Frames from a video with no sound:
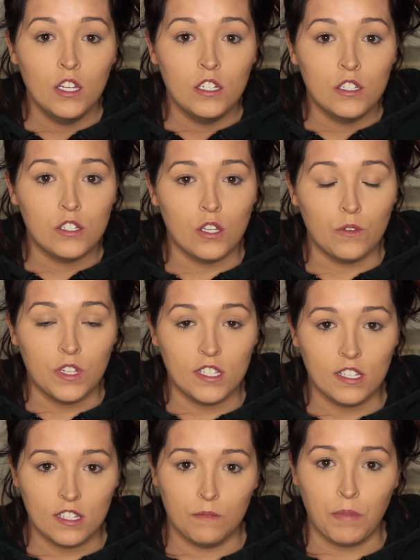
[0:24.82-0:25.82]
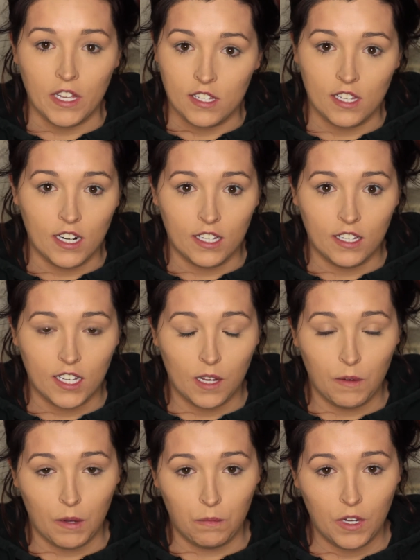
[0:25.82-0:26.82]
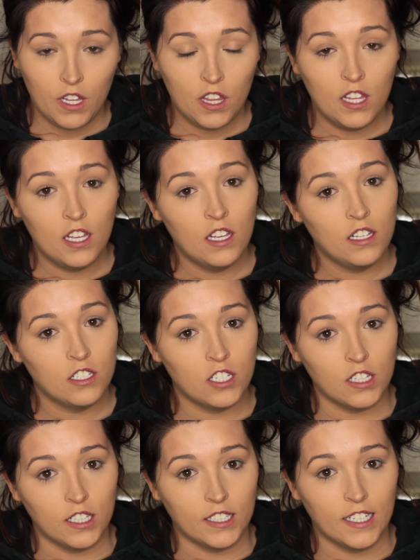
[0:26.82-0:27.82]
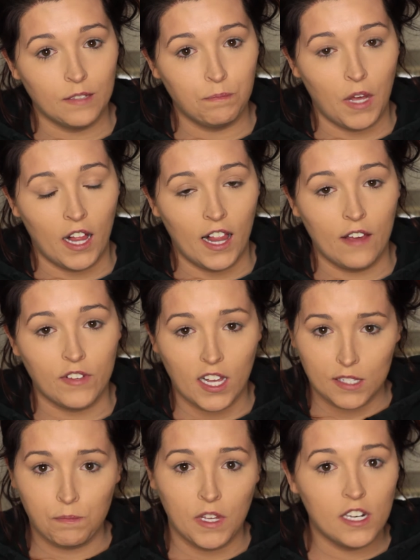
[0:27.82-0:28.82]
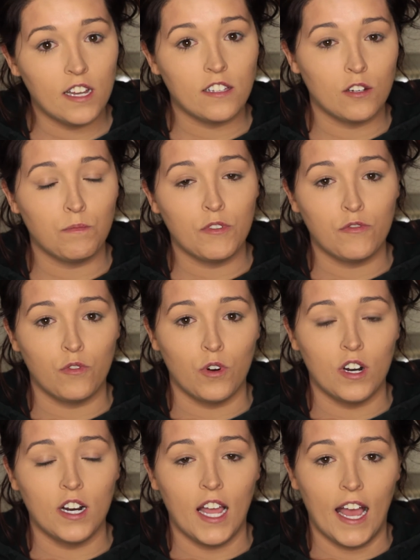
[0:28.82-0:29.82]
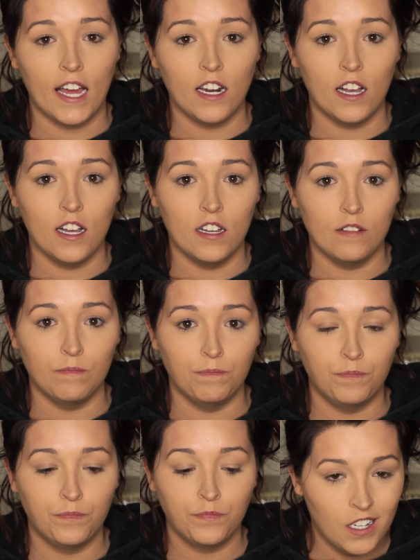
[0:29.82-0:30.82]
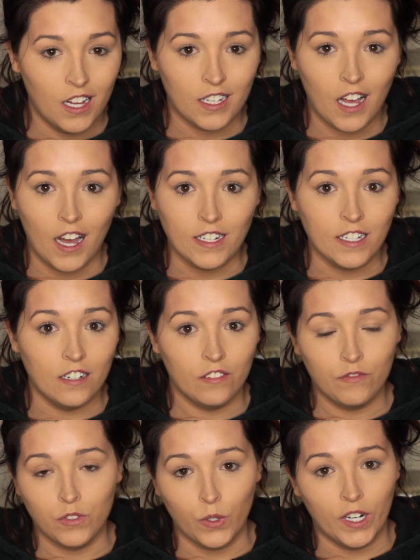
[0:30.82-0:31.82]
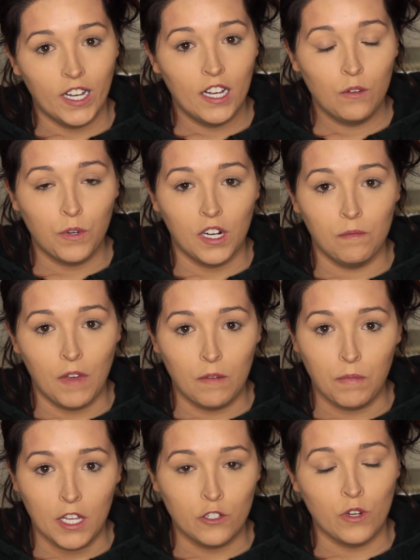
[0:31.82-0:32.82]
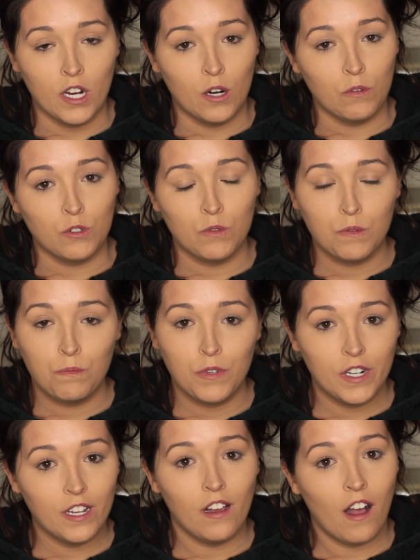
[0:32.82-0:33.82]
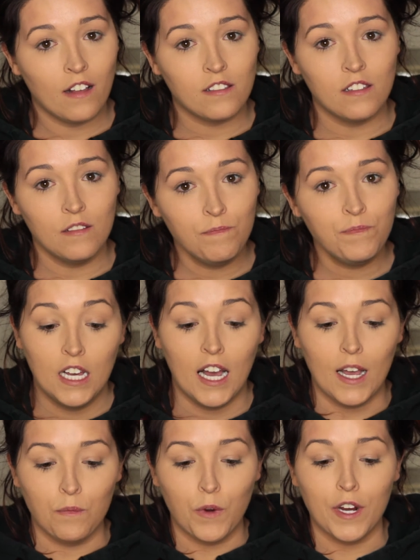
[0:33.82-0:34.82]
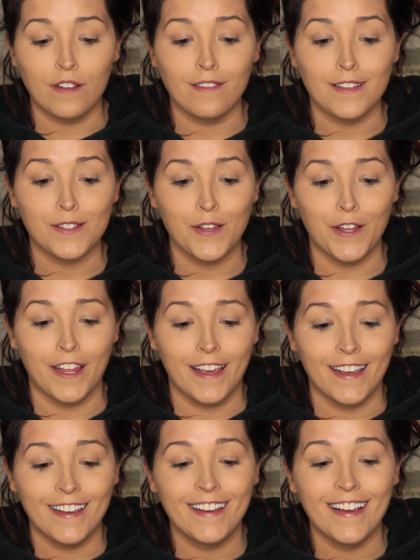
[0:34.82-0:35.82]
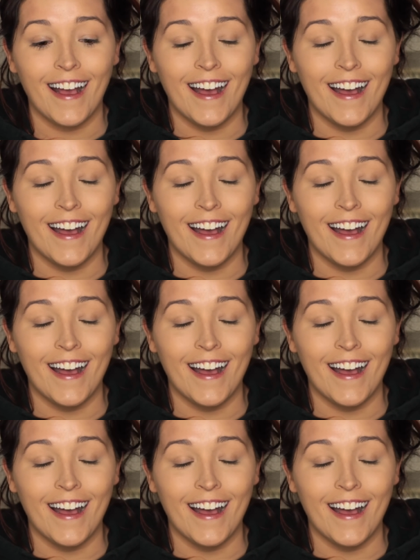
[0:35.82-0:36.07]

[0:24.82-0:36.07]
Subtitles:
So this is the best that I could come up with to look like Belle. I've cosplayed as her before at a con here in Florida where I met Paige O'Hare, which was pretty awesome. I'm wearing this hoodie